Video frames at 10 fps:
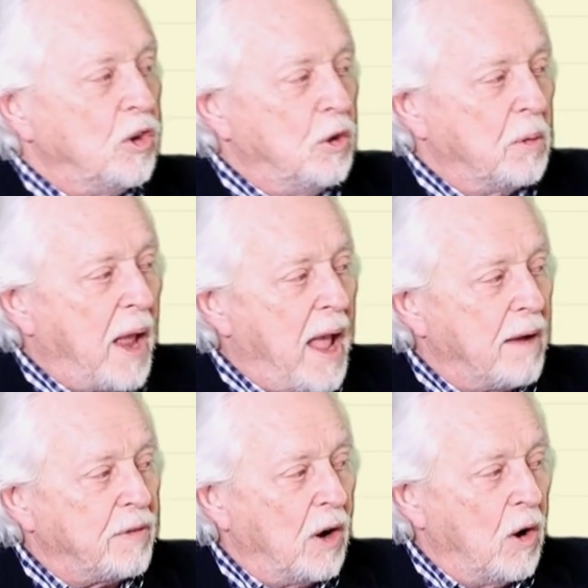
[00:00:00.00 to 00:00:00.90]
You'd
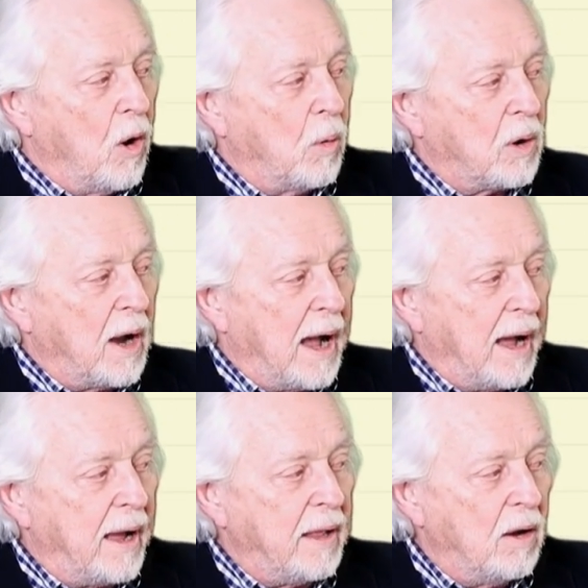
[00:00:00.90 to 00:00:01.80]
have lower
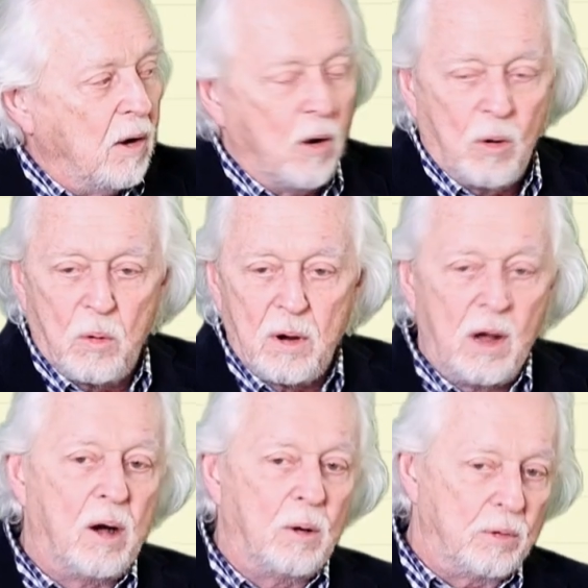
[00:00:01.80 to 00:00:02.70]
high, lower
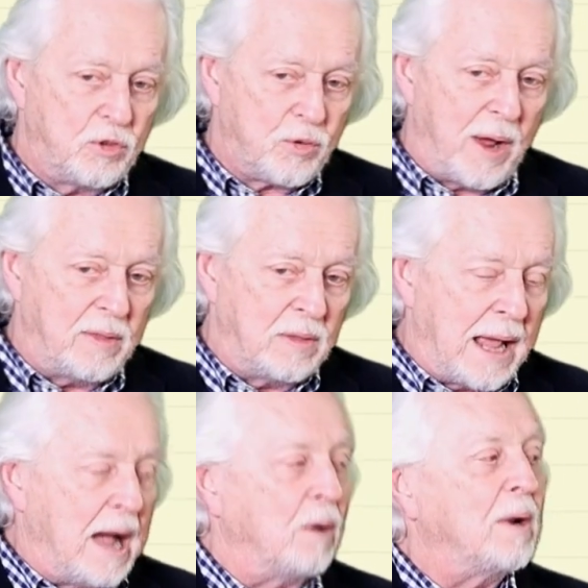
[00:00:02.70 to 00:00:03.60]
low, trend
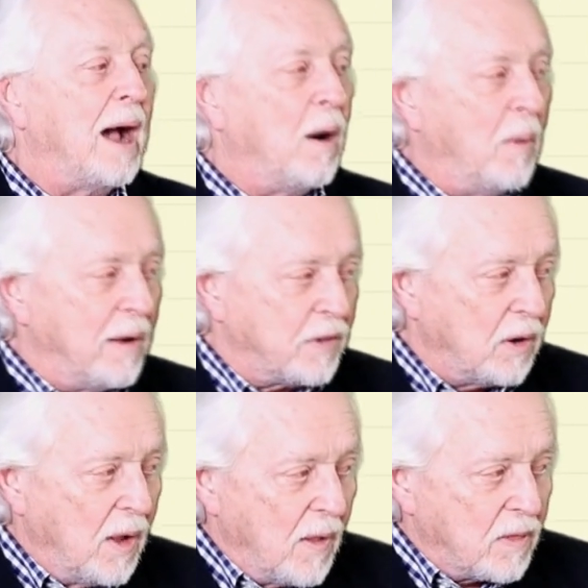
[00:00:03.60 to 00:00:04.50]
down.
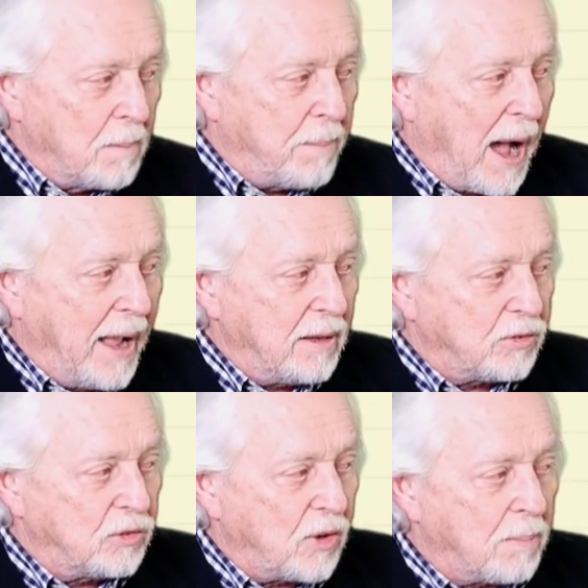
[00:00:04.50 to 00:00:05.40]
However, the
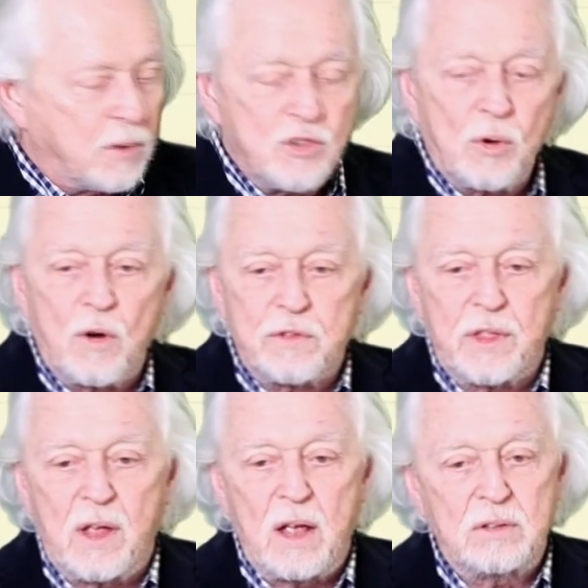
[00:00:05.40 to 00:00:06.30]
bias is up because you're over
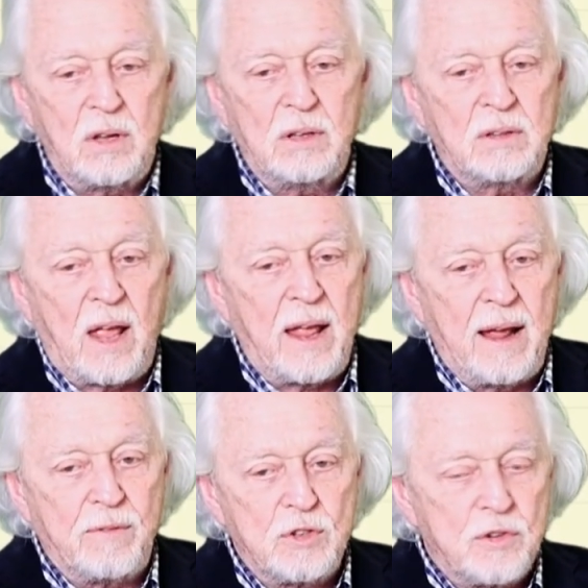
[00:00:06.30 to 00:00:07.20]
the 18-day
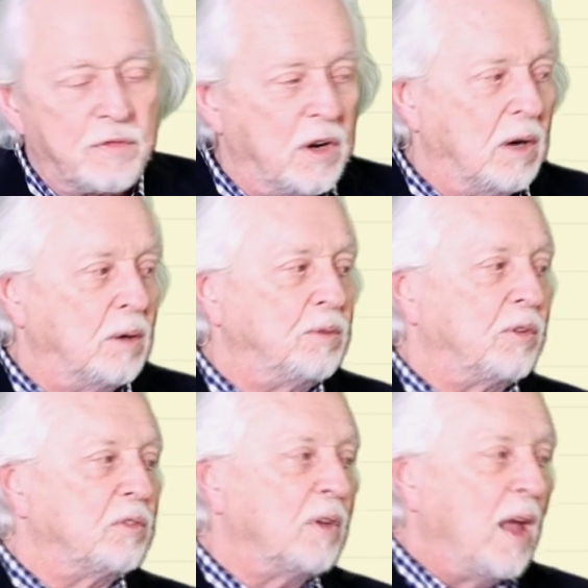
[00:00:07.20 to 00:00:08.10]
average of
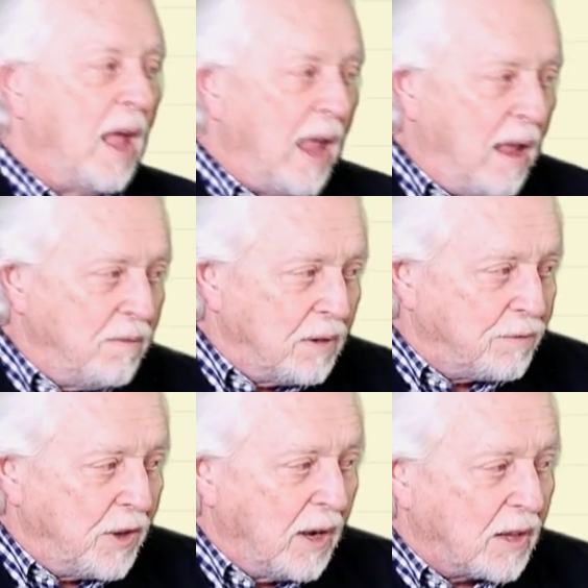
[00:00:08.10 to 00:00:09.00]
closes. Even
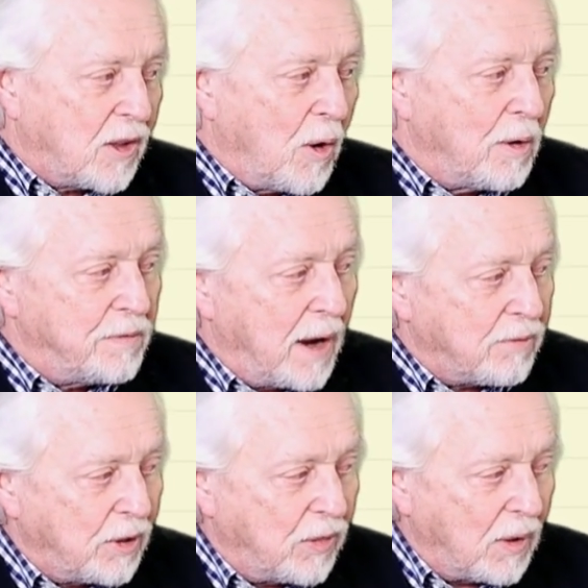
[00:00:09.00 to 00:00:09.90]
if you let go of
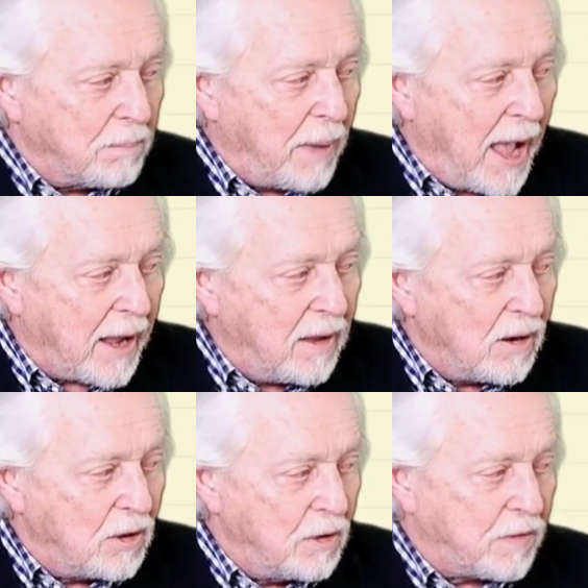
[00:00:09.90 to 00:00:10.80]
everything, back
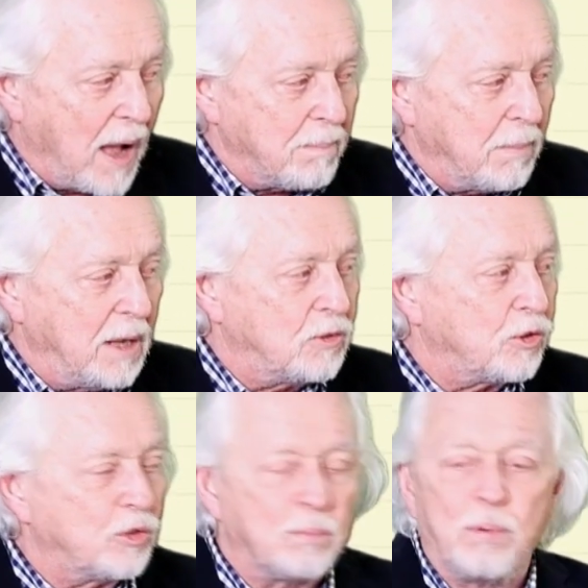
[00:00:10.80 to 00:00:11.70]
here you've got
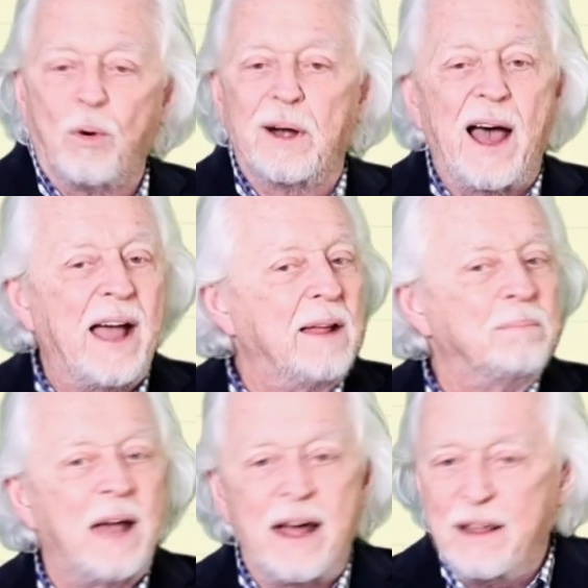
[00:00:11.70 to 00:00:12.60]
major support. I am
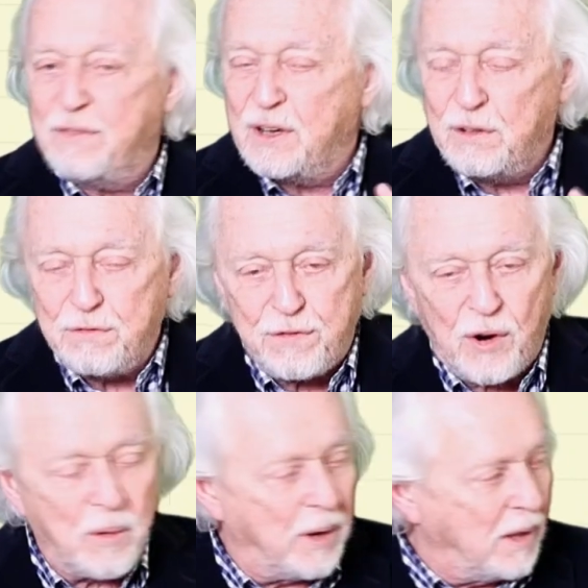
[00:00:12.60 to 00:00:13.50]
not even
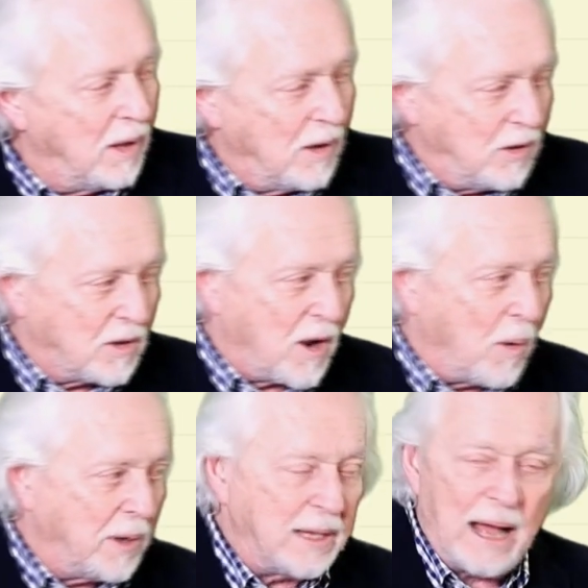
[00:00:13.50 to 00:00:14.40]
inferring you're
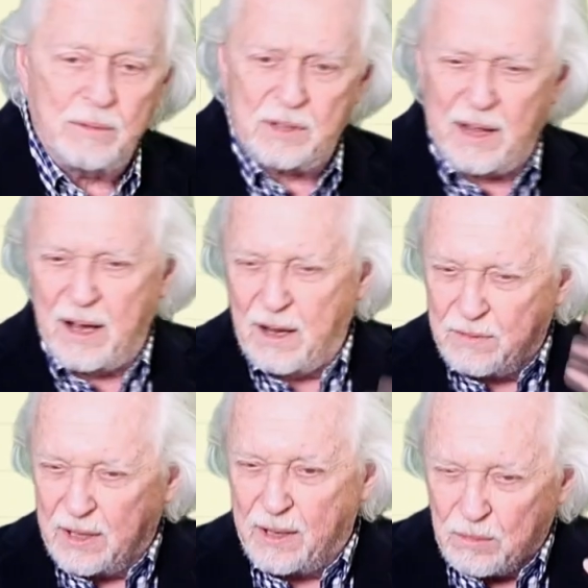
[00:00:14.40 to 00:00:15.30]
going down to that
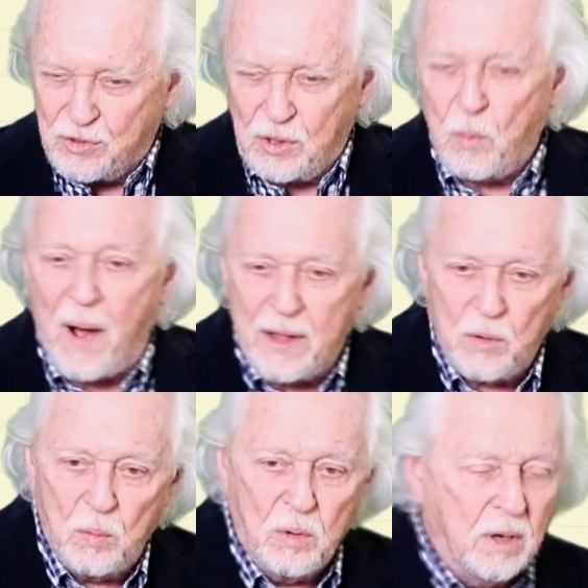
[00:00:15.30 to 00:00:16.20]
level. I don't see why
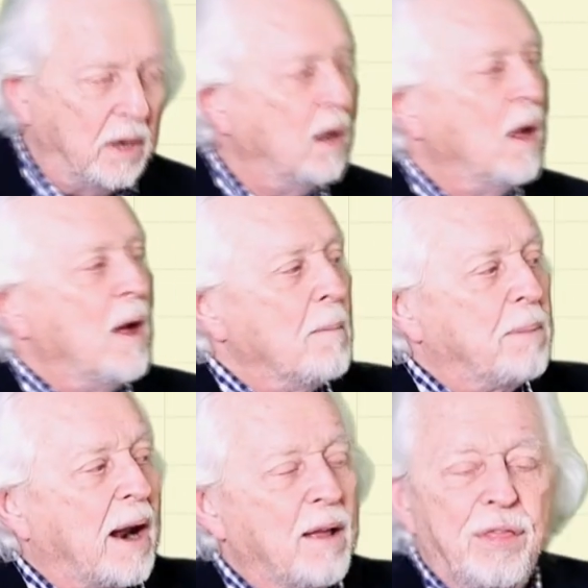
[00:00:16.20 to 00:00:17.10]
you would.
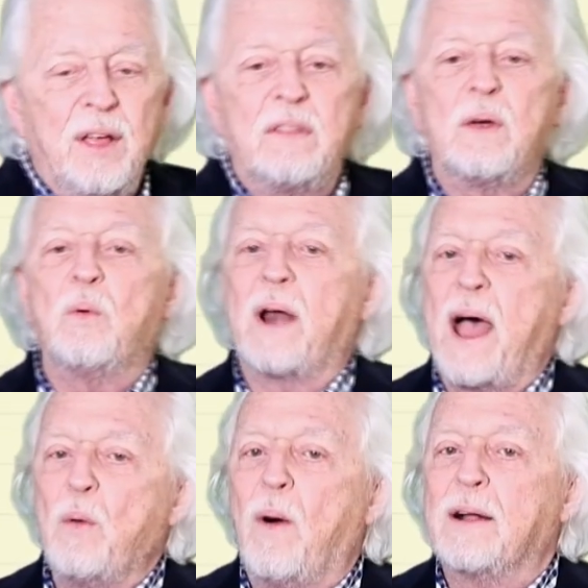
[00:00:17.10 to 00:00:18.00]
But I think that when
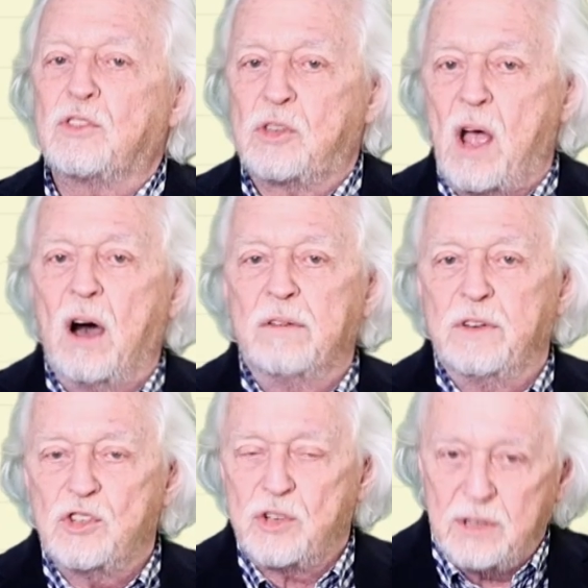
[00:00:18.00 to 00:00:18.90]
I watch
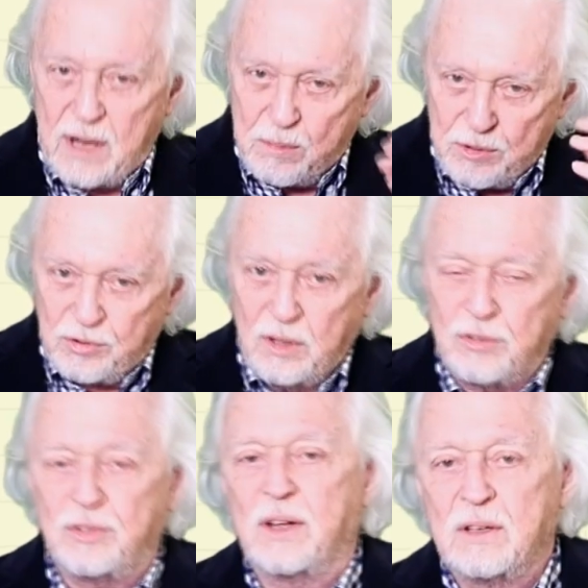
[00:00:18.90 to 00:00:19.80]
television and I was
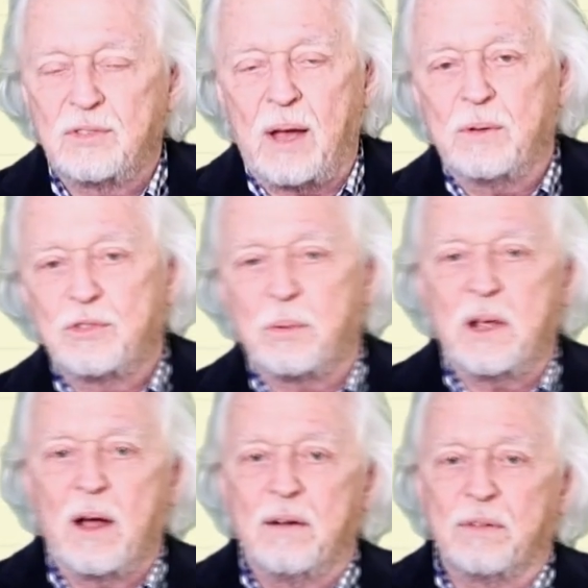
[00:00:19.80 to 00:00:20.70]
listening as I was
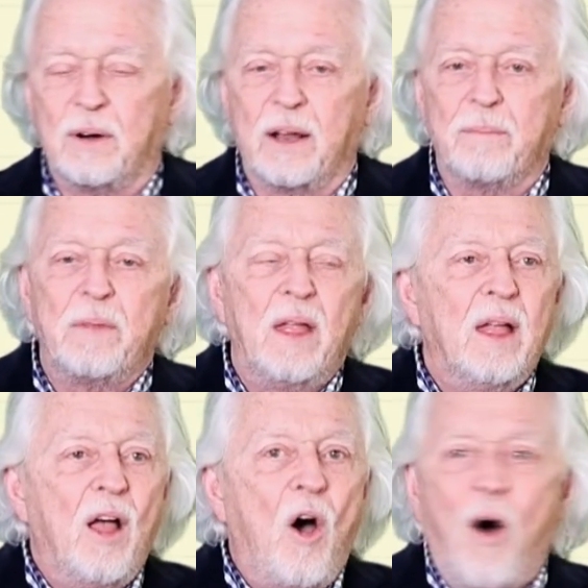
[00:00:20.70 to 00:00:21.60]
recovering,
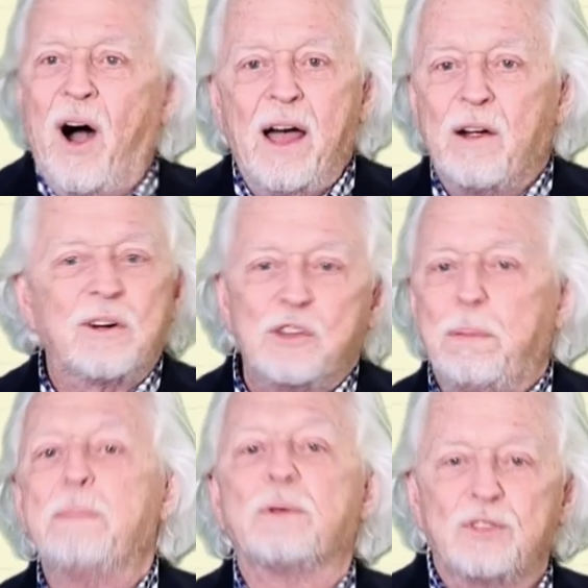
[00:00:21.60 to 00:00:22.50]
all I heard is
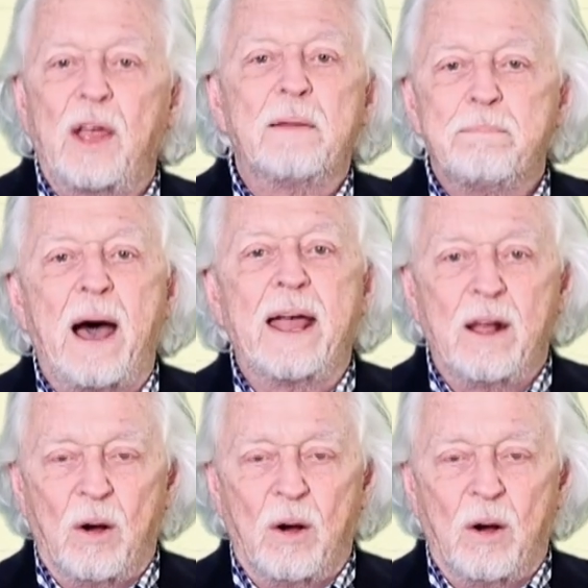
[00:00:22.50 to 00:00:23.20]
people saying buy